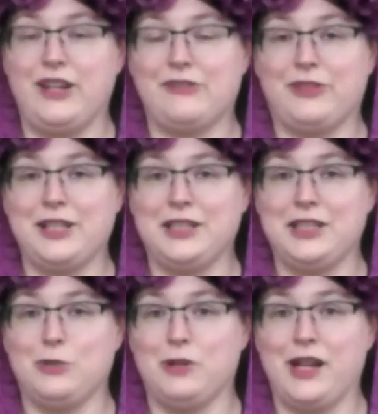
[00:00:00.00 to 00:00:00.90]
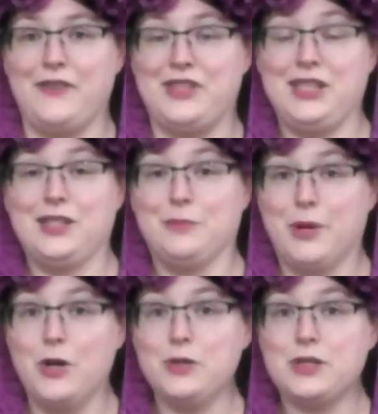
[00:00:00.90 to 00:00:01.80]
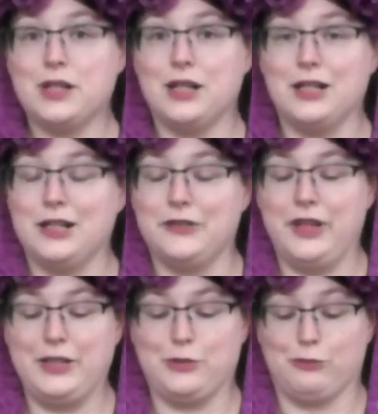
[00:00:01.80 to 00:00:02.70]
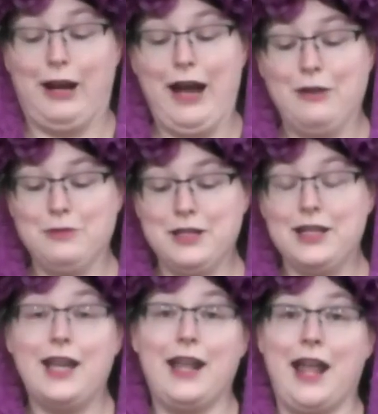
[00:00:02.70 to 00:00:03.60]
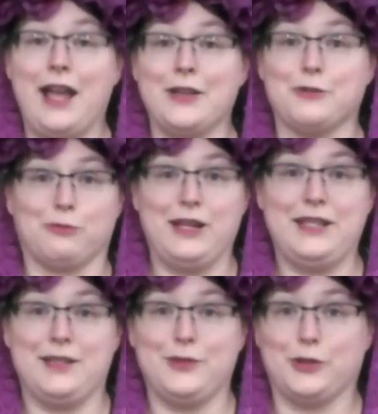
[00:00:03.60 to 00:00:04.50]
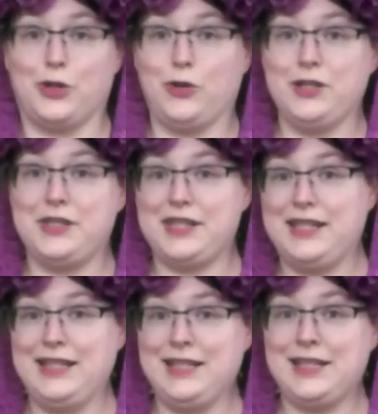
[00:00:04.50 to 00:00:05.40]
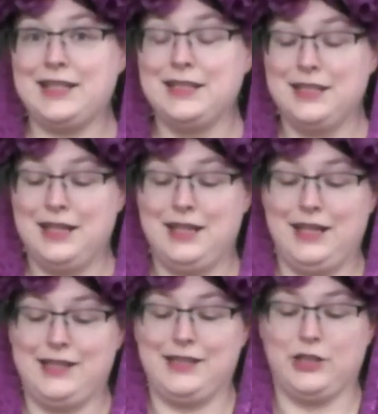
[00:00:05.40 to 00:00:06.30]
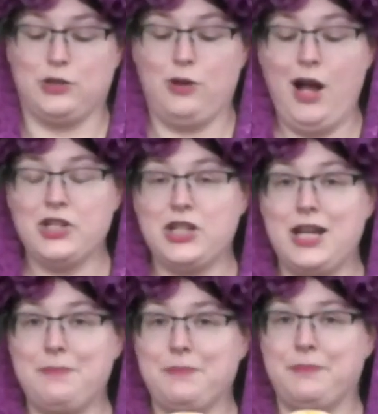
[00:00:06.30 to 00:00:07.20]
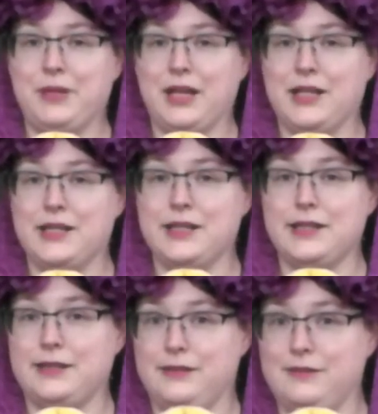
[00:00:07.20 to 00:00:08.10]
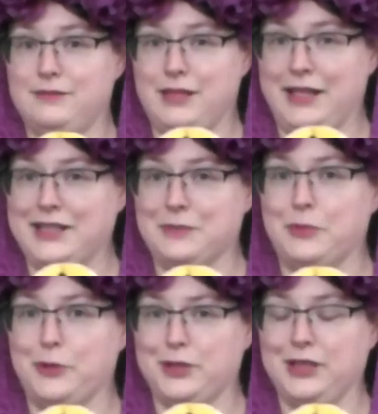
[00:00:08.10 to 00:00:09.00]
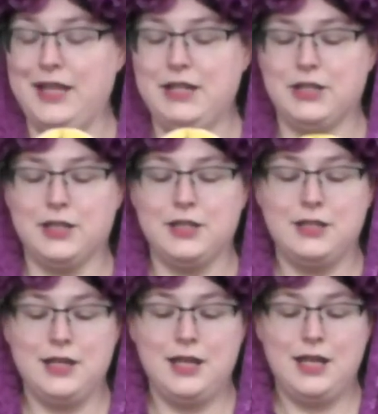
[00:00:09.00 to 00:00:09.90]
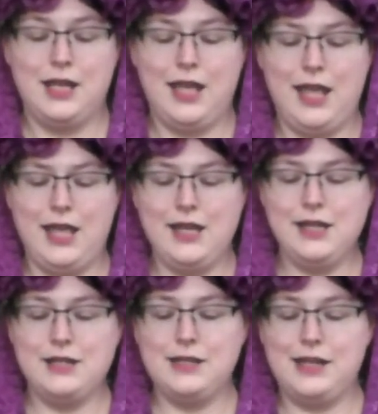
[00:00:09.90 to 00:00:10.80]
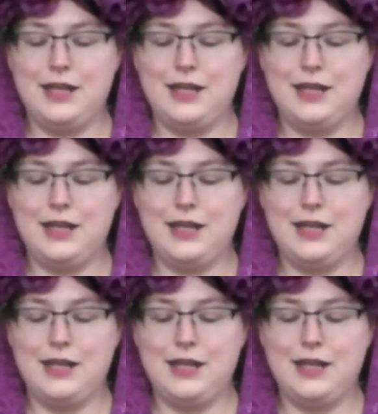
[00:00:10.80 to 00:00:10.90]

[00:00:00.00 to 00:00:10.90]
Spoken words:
frankly the one I've seen the most of. It's round. It has raisins or currants in it. It's in a cross shape because that's important later. And